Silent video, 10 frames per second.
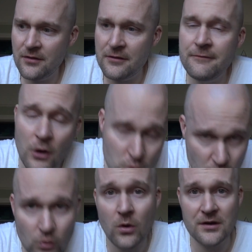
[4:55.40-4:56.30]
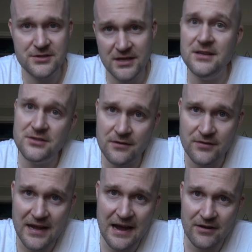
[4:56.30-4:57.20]
vocal qualities of
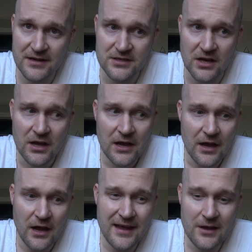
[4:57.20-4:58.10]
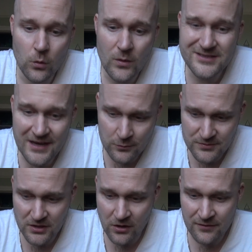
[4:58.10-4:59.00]
the character. It always
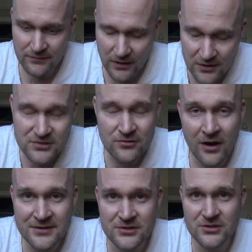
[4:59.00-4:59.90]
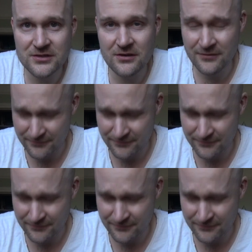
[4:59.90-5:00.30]
helps to kind of close your eyes and just kind